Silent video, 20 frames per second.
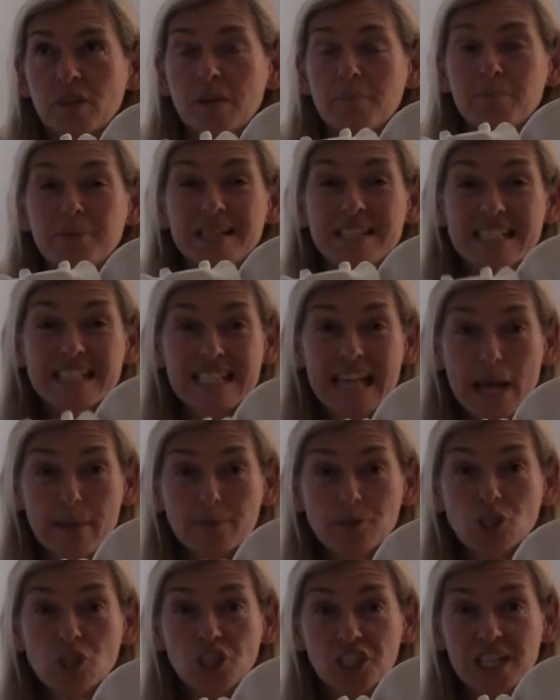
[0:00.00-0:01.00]

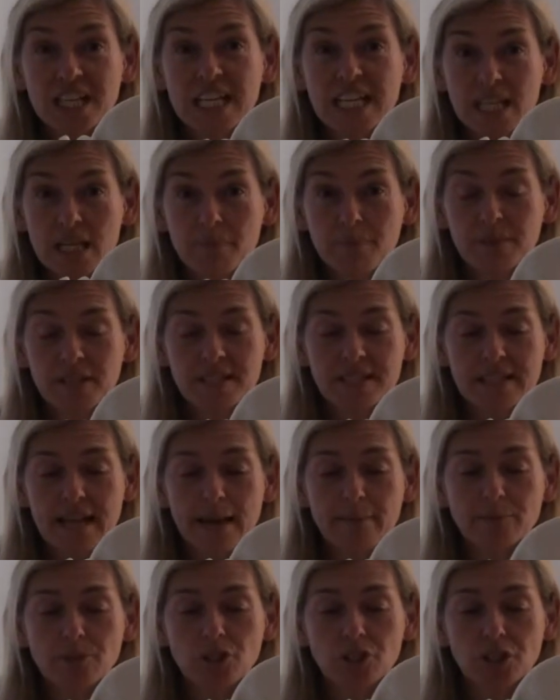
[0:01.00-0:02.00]
perception, inner
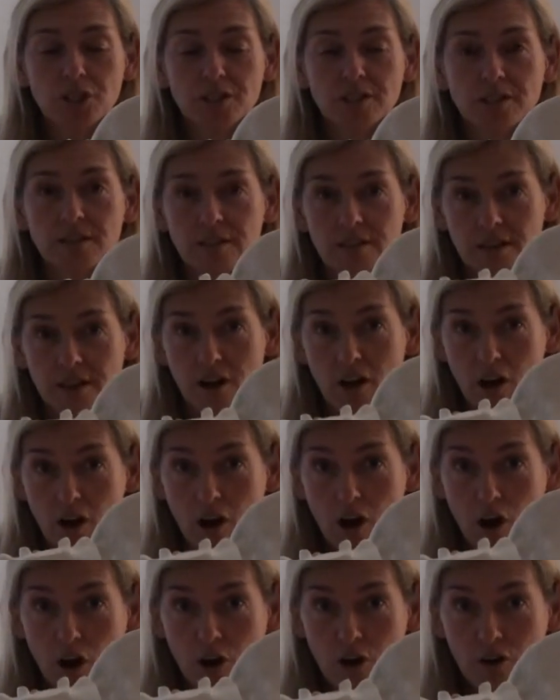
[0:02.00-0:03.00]
perception
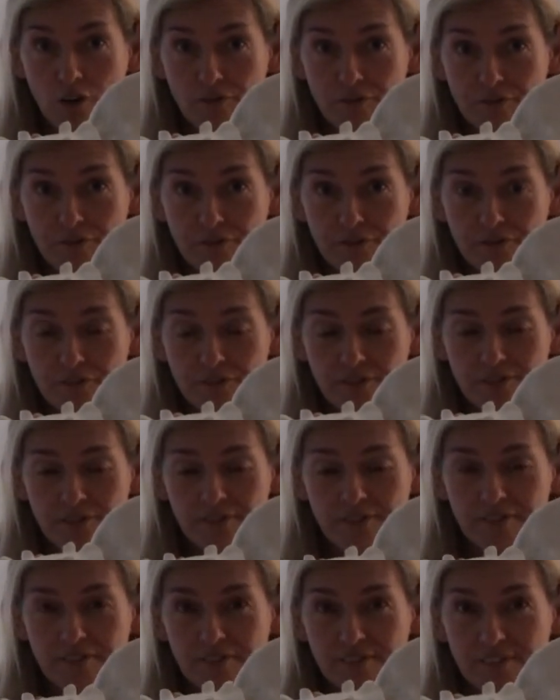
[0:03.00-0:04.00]
of
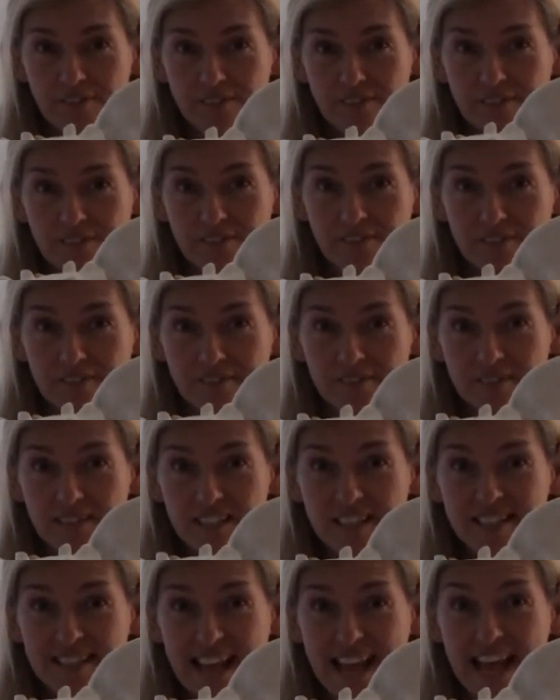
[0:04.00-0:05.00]

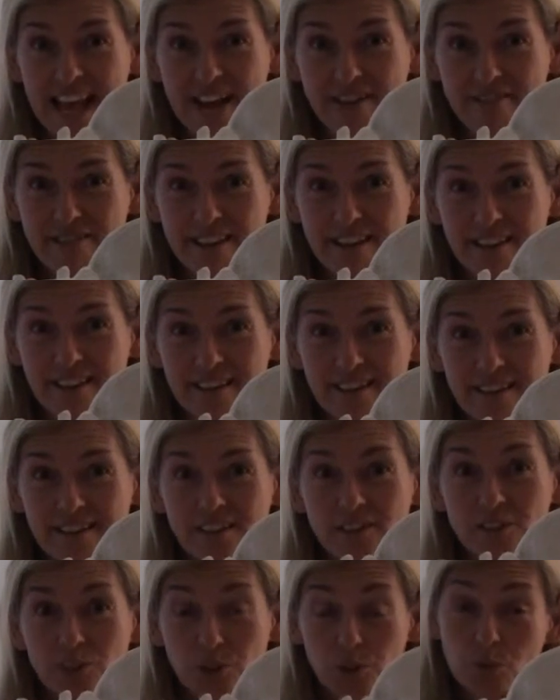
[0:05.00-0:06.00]
this area,
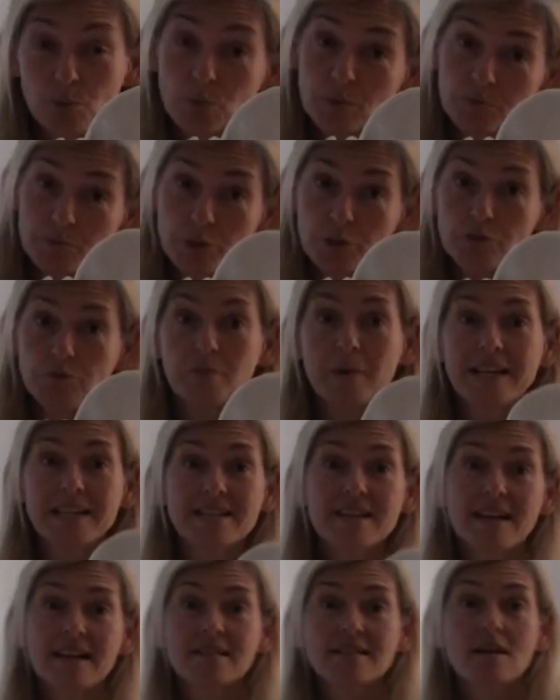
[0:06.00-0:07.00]
you will move
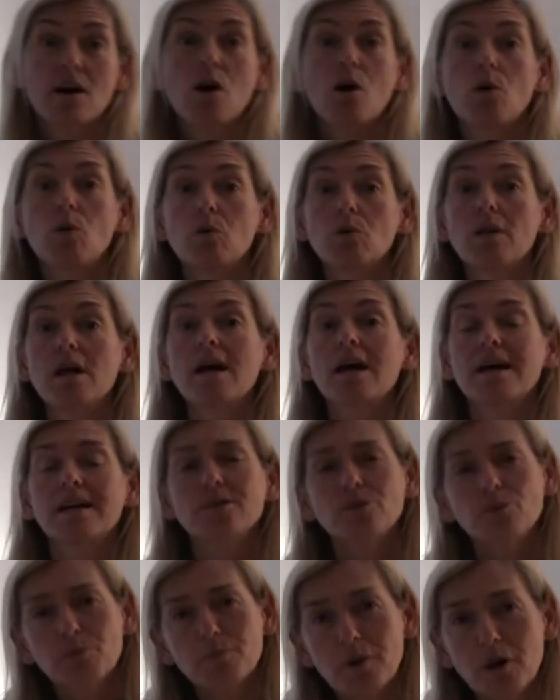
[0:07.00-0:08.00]
better as a whole and
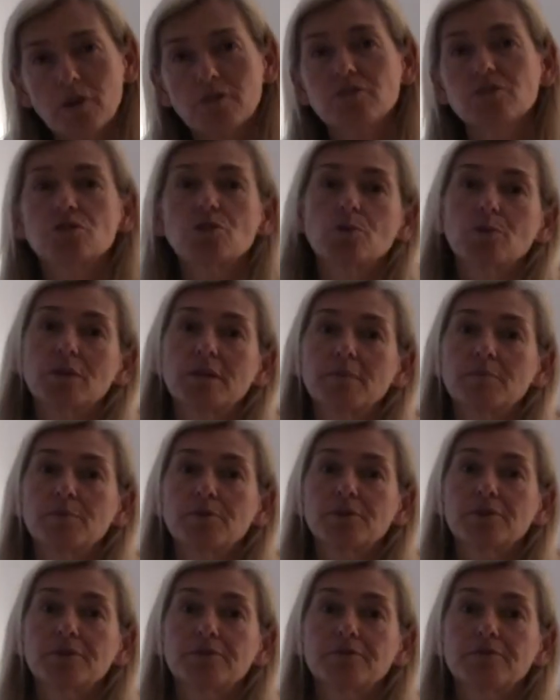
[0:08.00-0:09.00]
your posture will
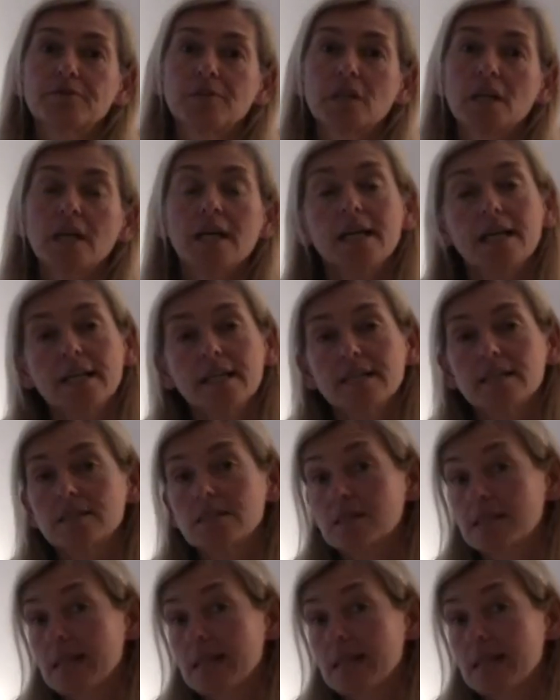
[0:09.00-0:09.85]
improve. It